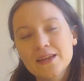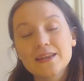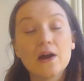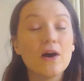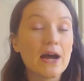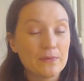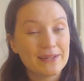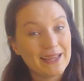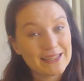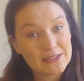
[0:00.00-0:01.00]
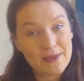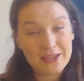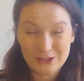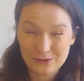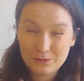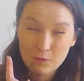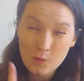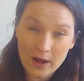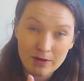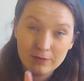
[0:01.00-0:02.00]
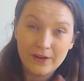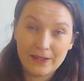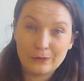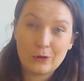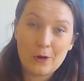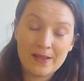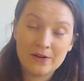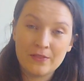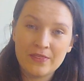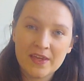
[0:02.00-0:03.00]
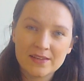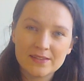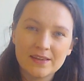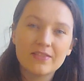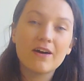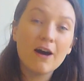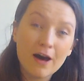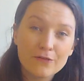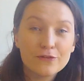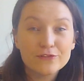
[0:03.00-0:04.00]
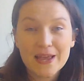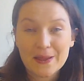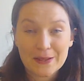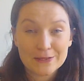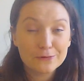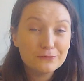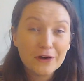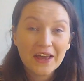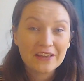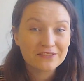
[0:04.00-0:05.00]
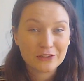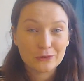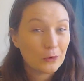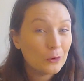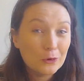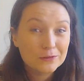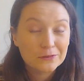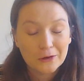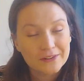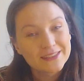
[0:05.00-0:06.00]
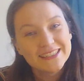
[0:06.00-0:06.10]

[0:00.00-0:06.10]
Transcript: Now, I would like to make just one final comment on this, that half of 10 is 5 and you're all wrong.